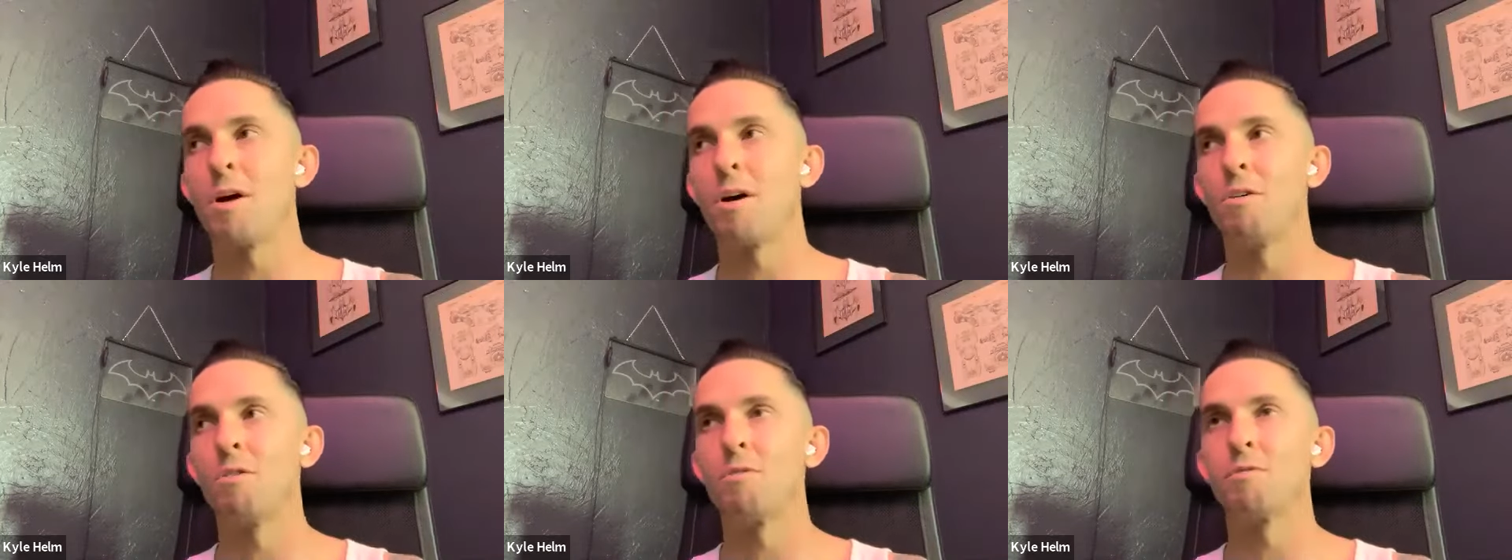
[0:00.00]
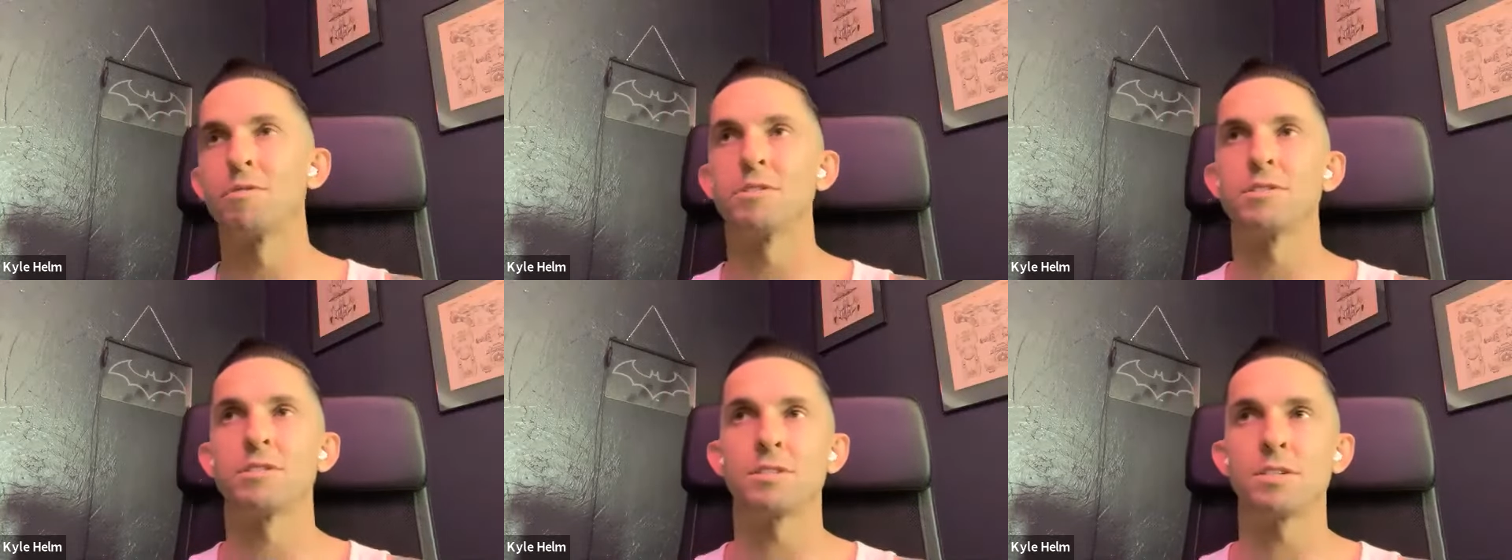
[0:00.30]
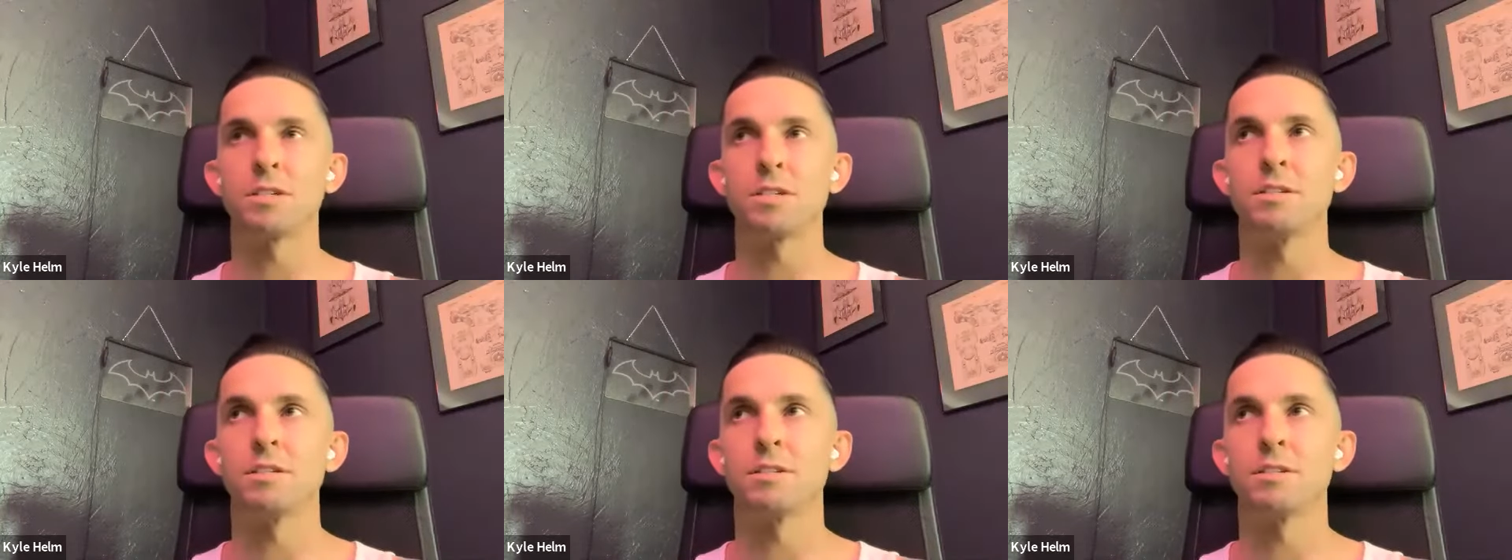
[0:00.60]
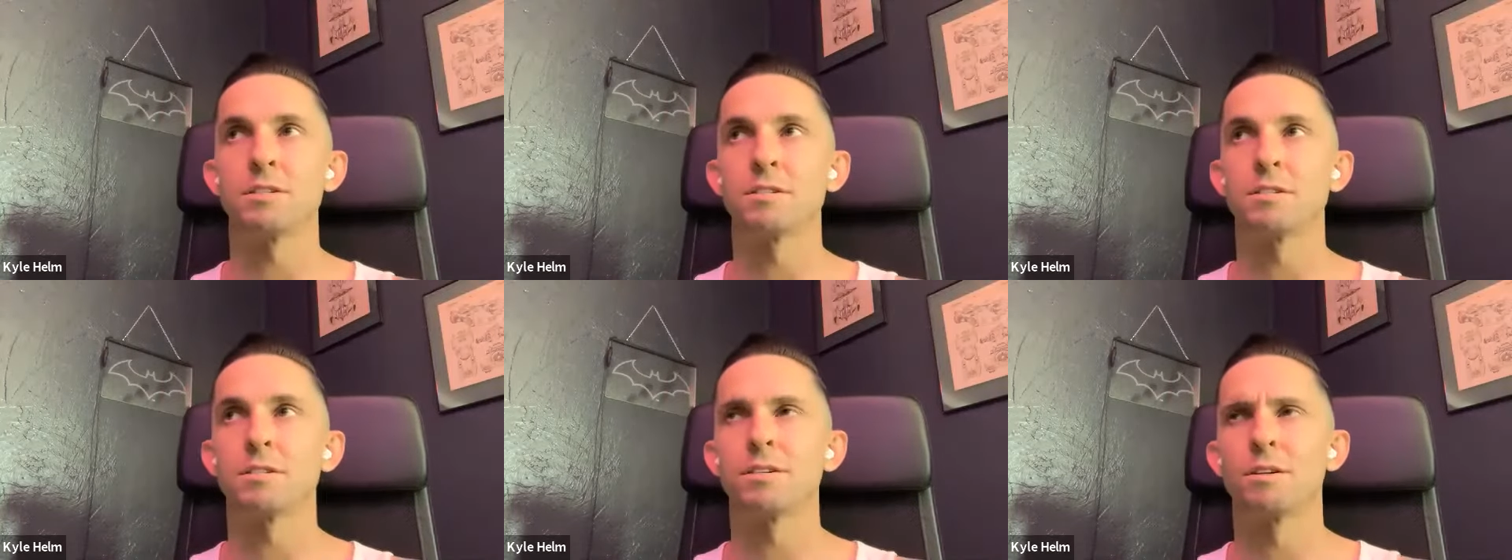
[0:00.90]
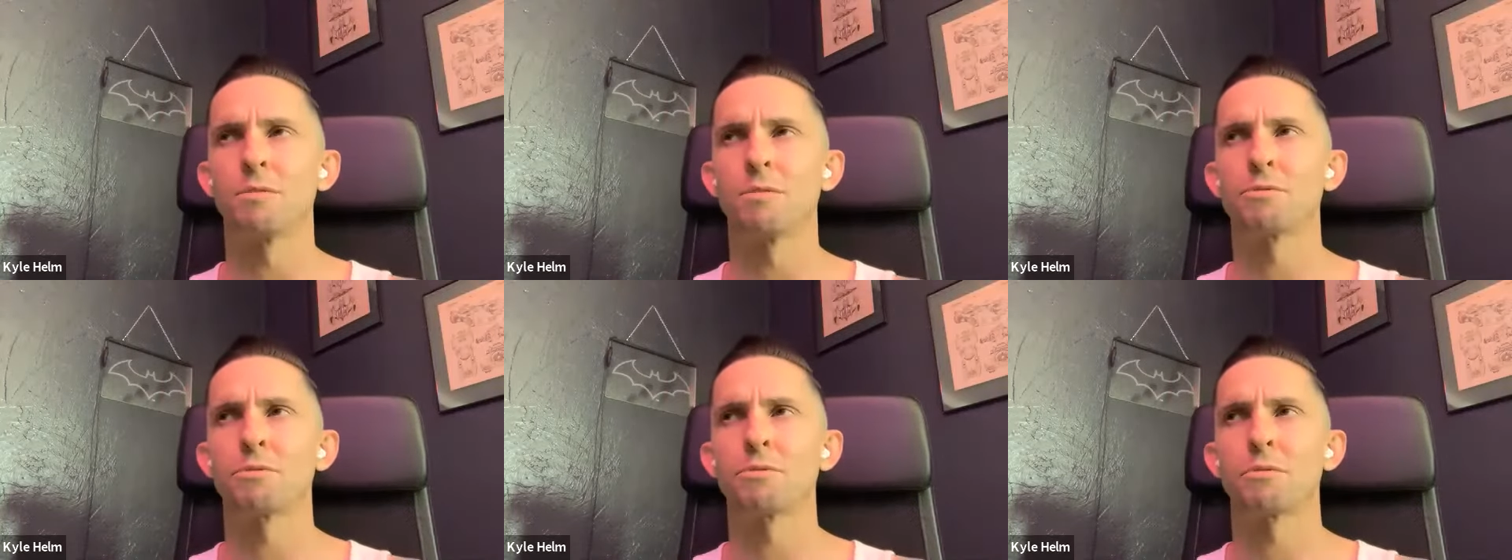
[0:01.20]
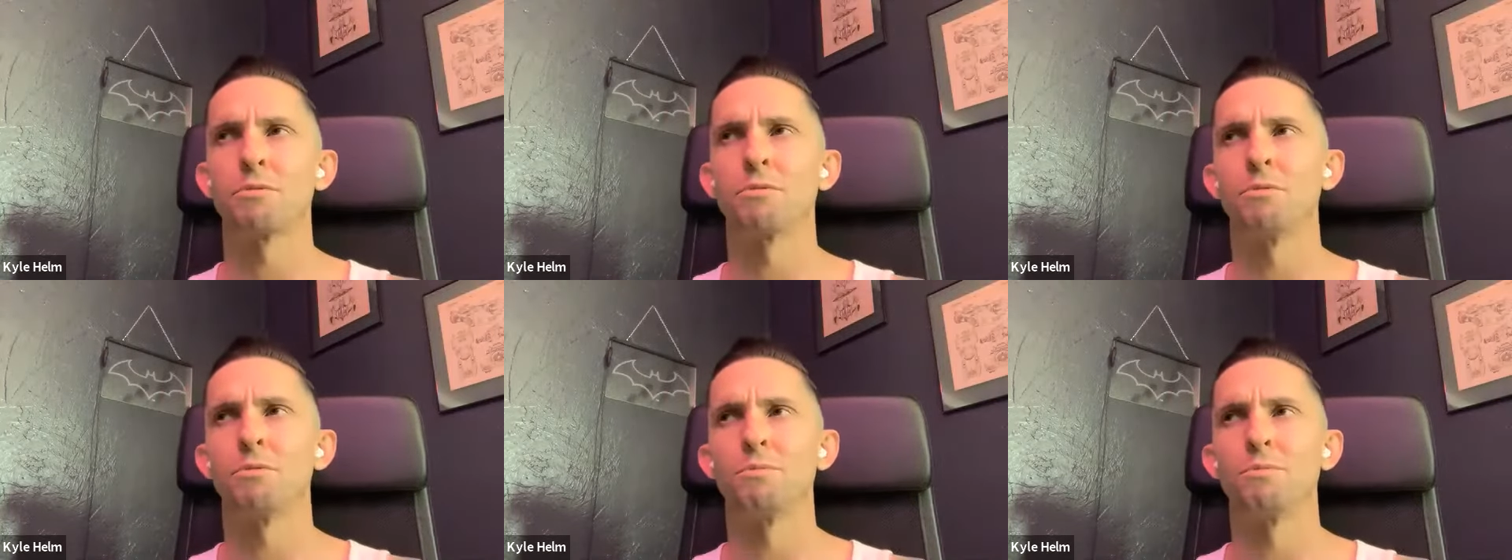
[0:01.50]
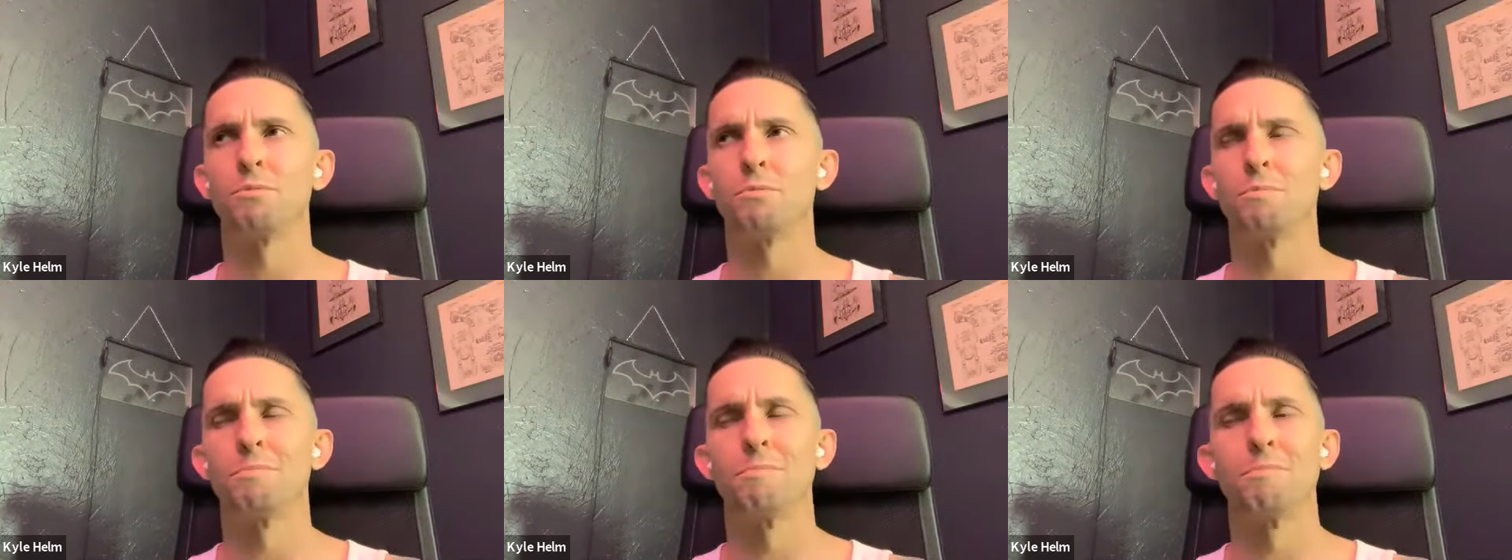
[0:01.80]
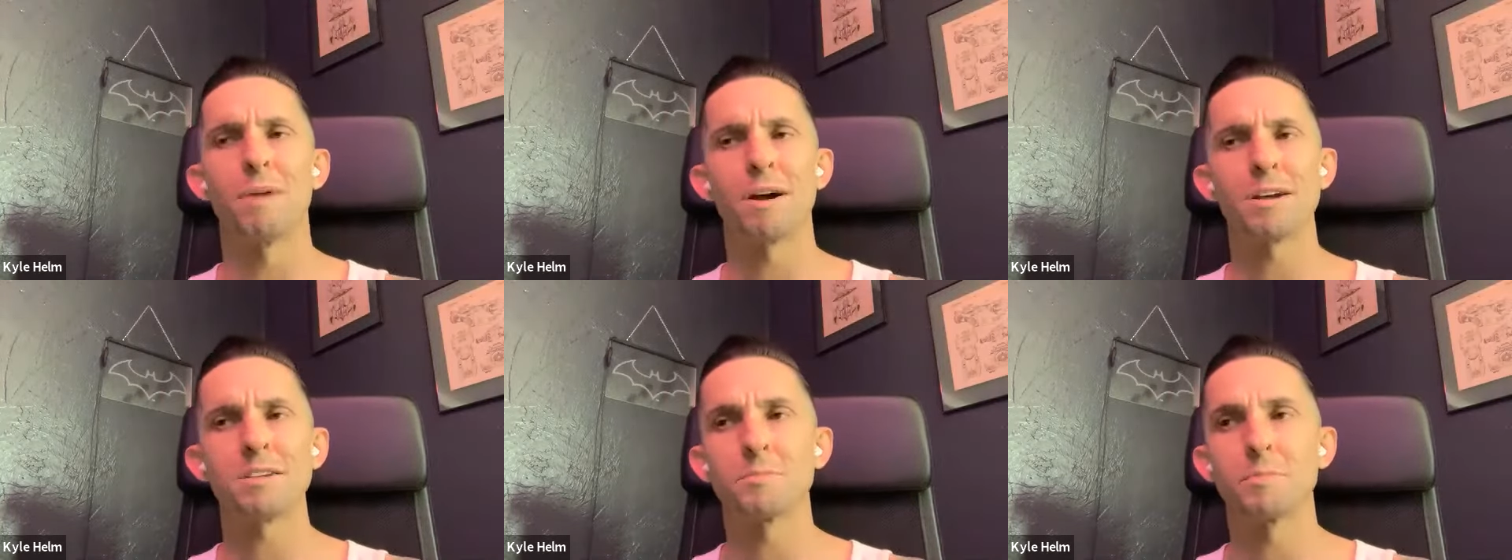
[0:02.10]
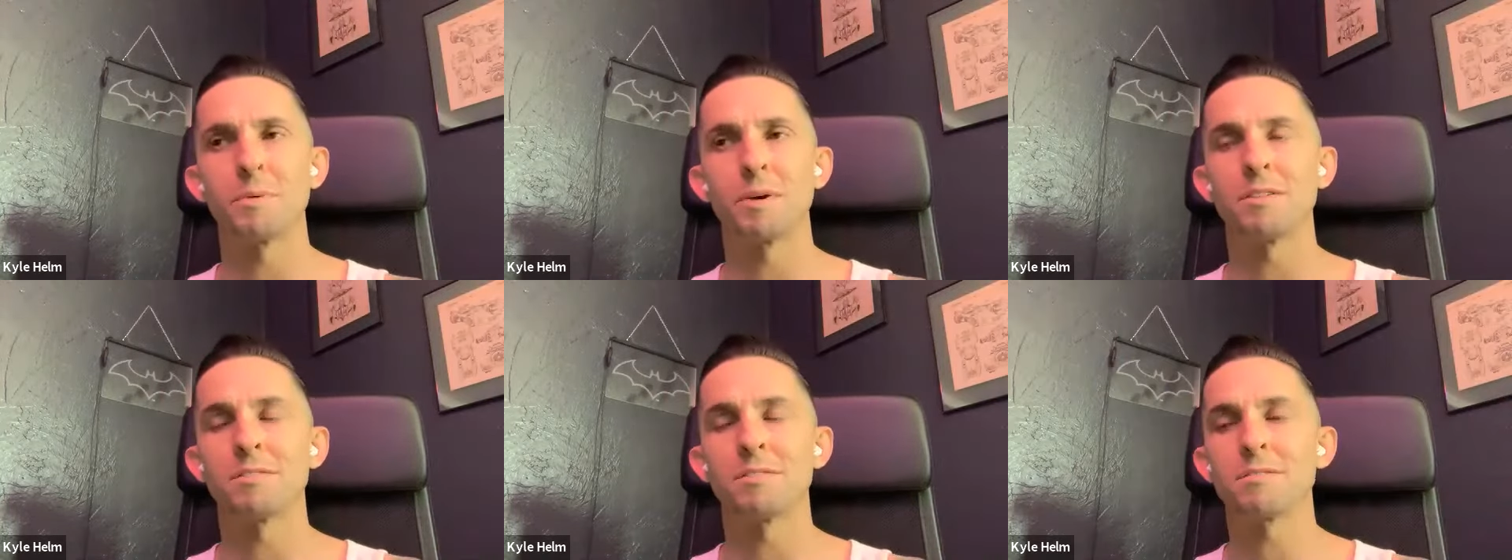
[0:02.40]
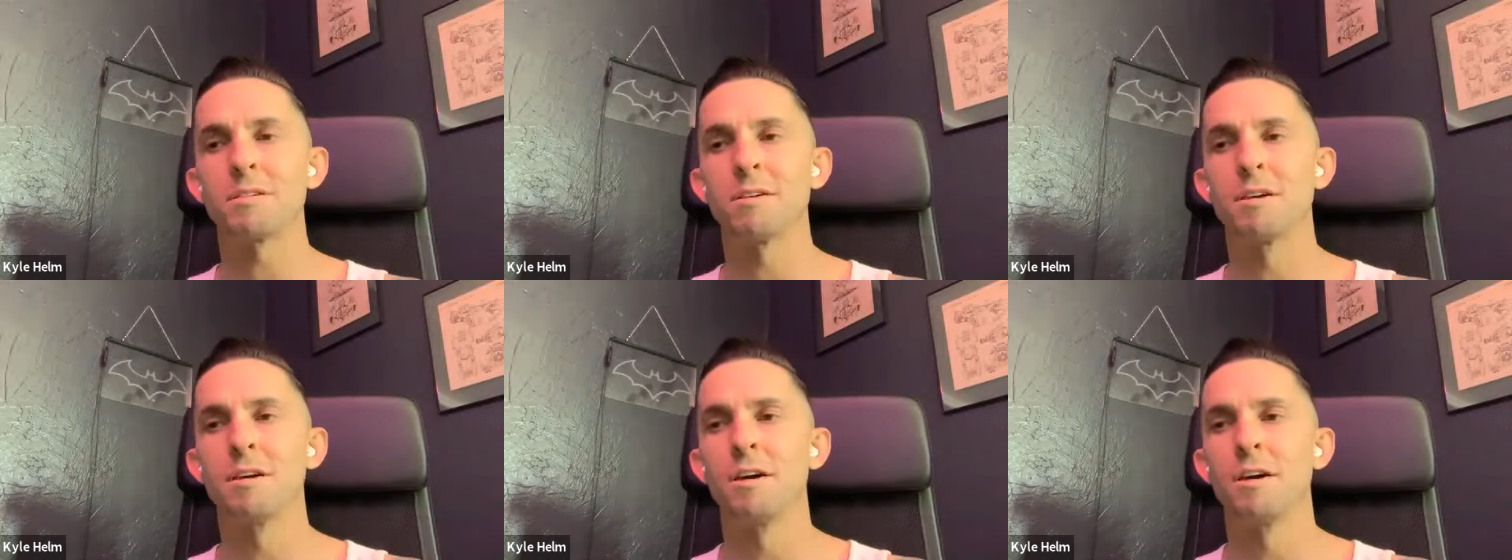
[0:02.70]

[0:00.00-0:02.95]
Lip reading: overseas, through MySpace,